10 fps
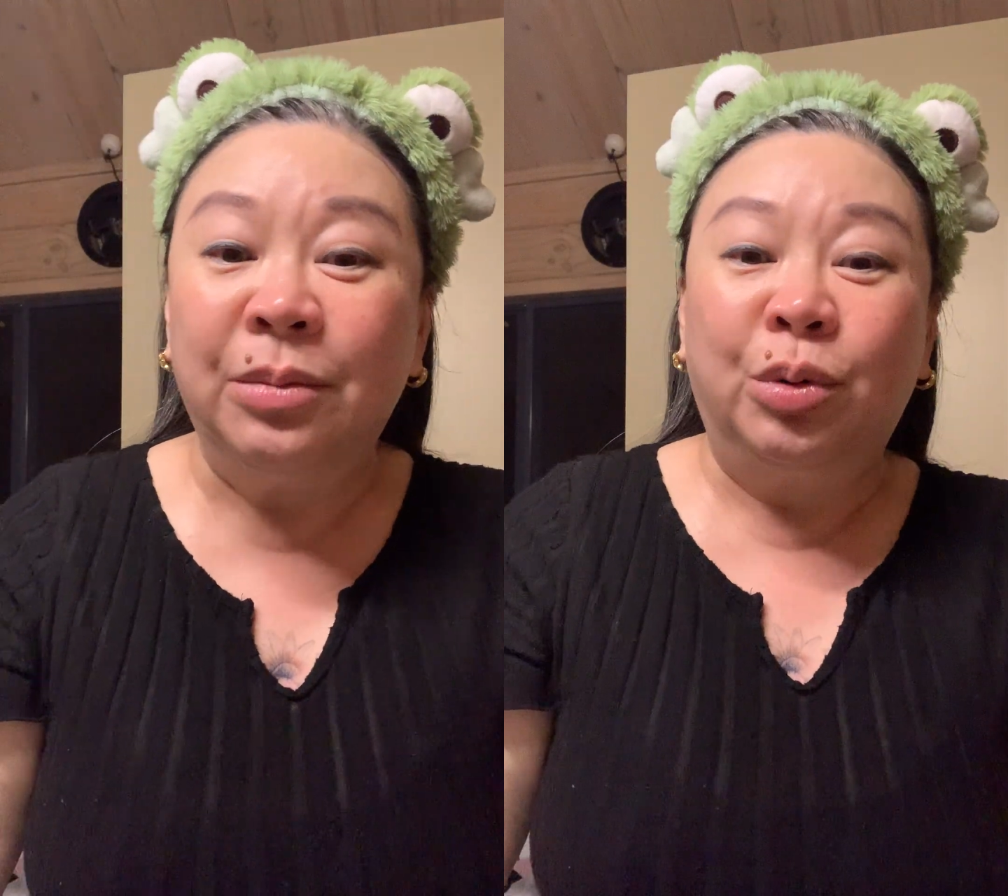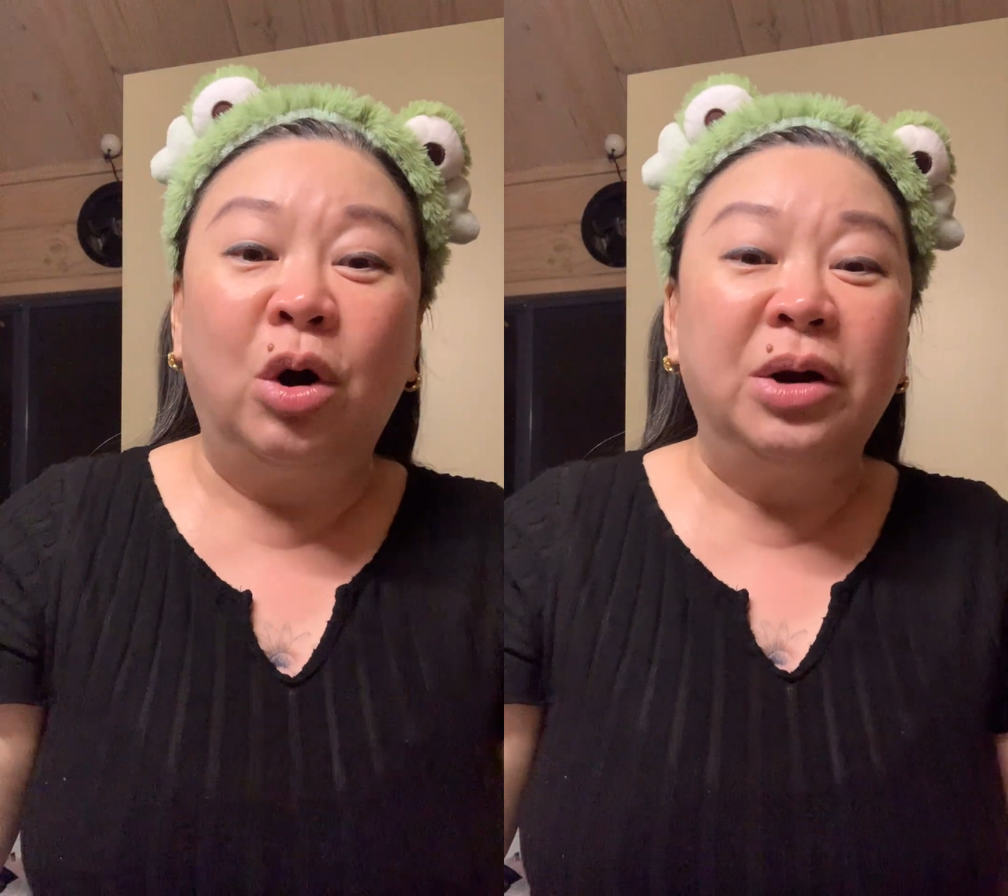
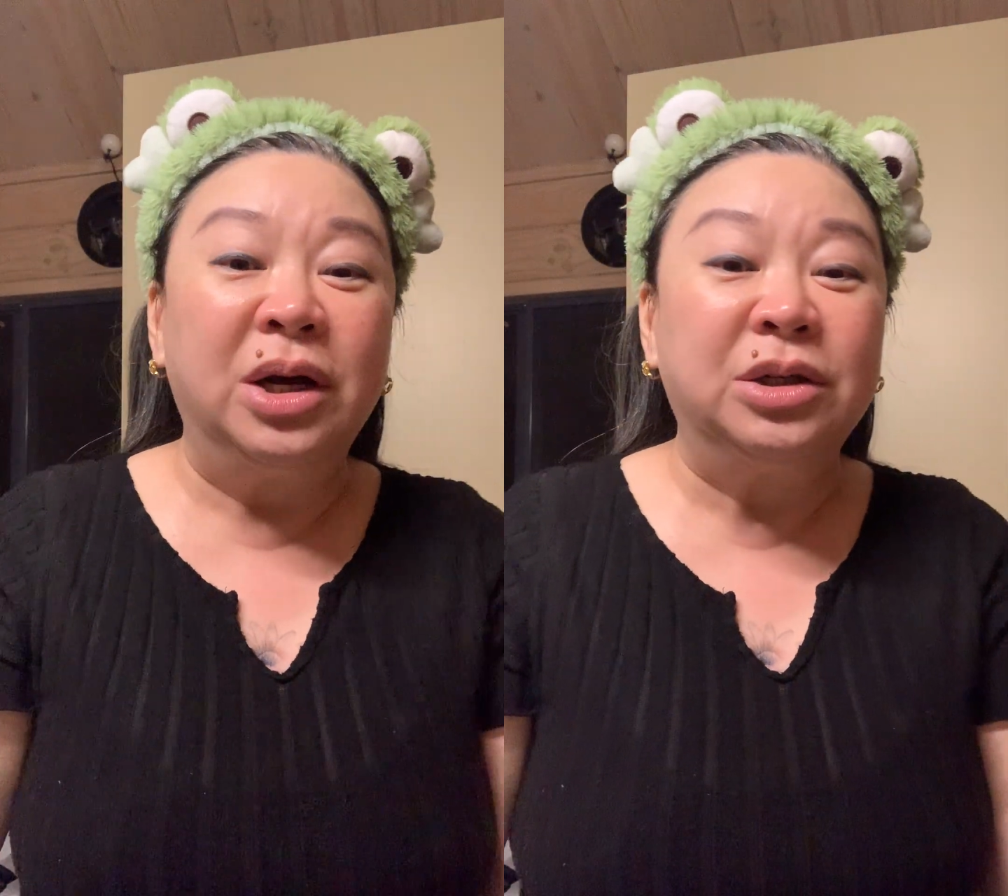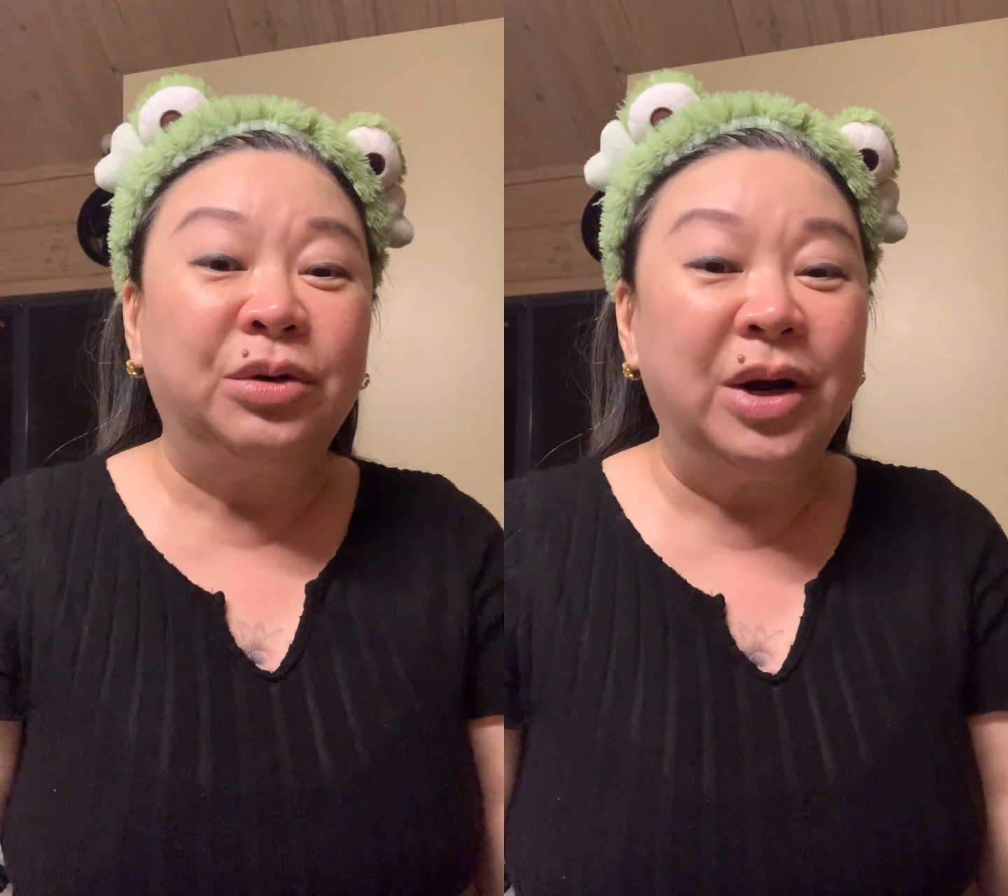
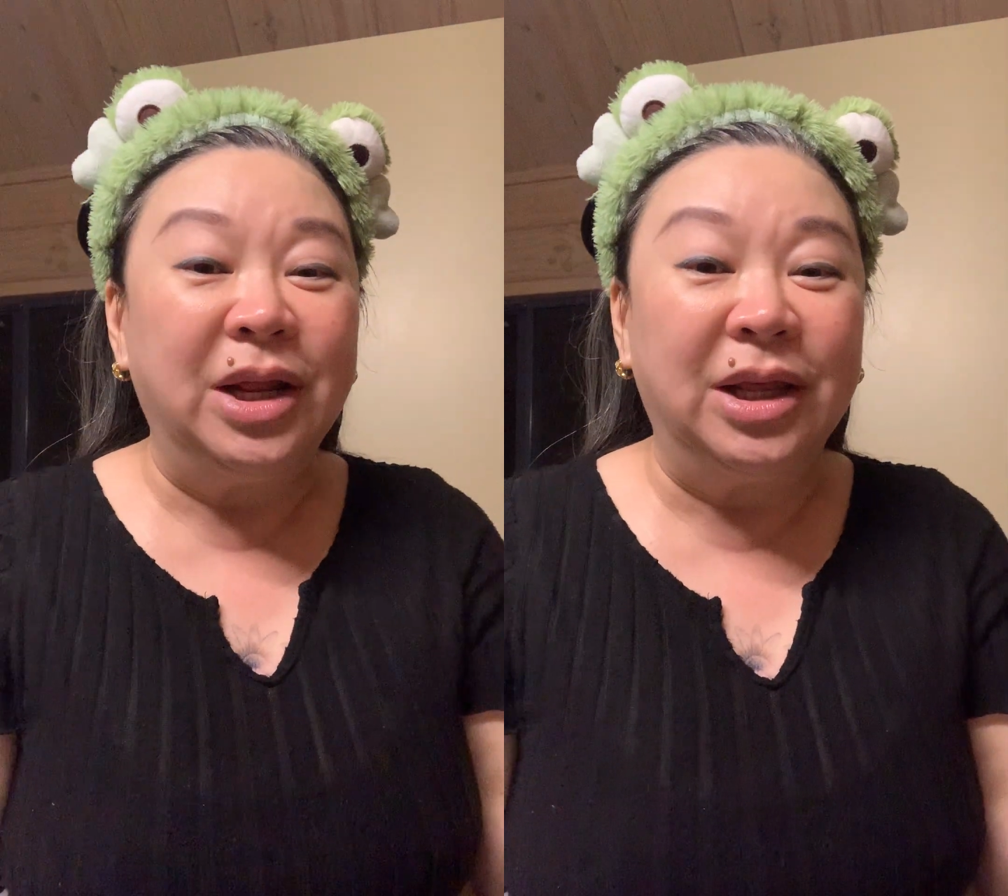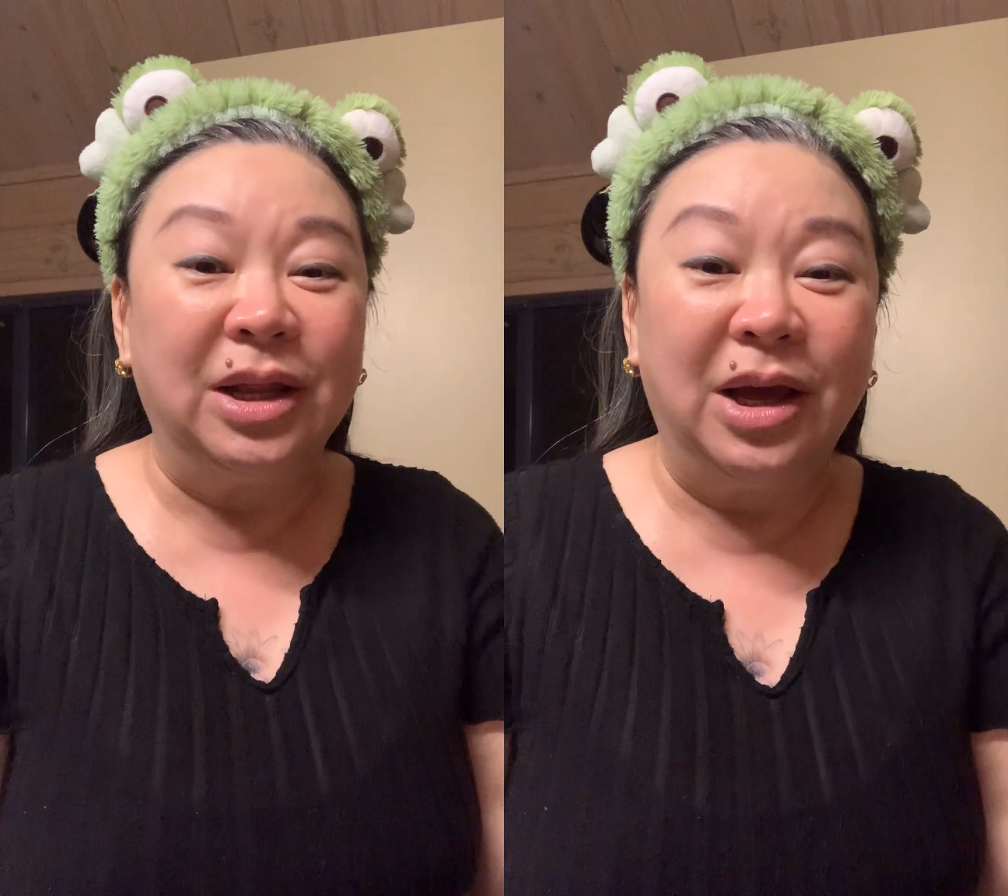product or
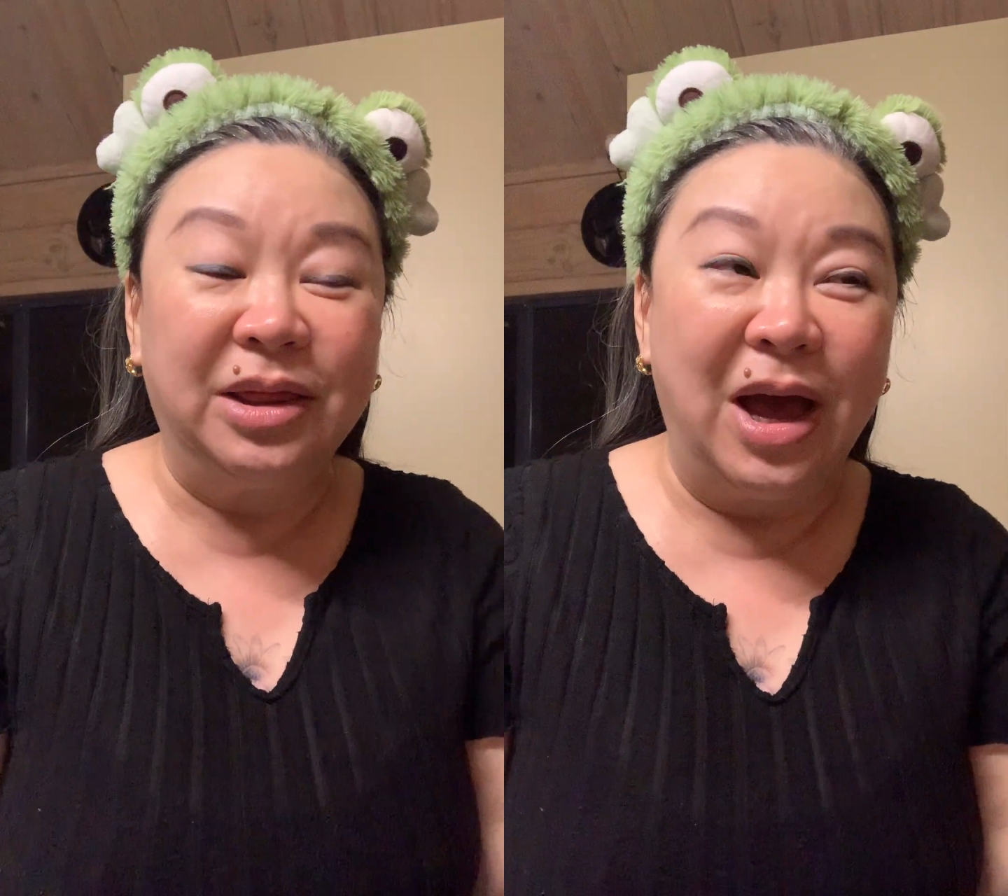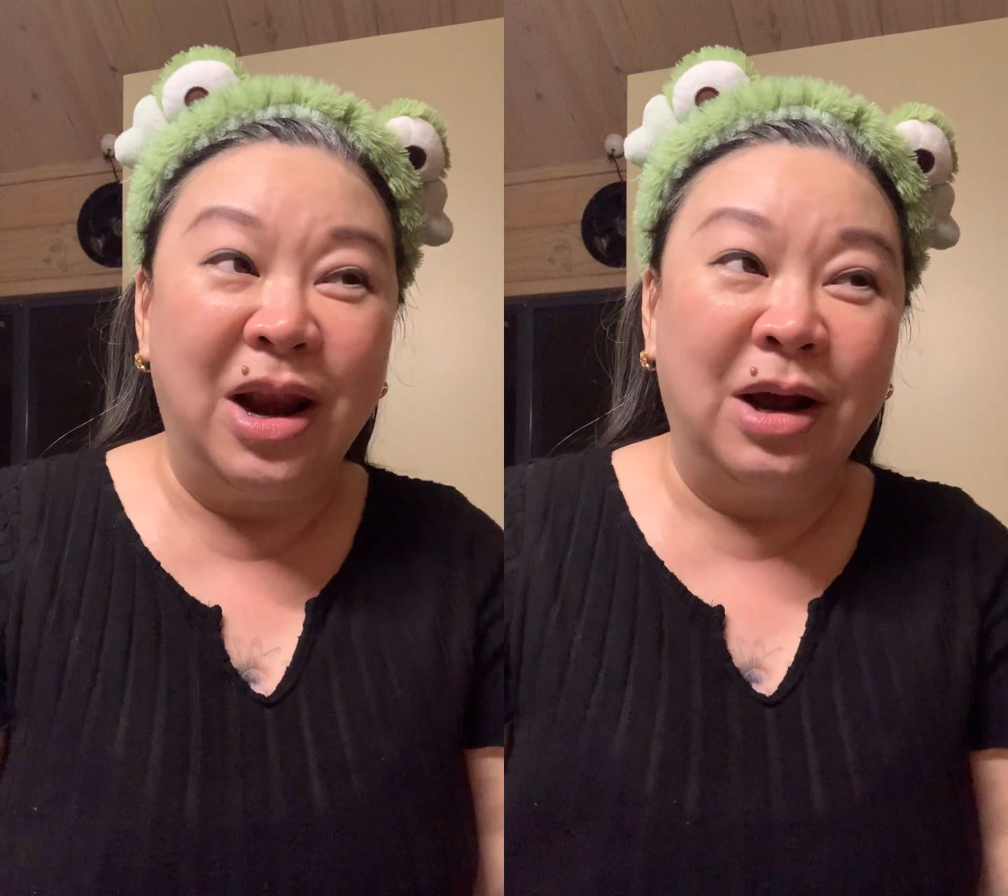anything like that.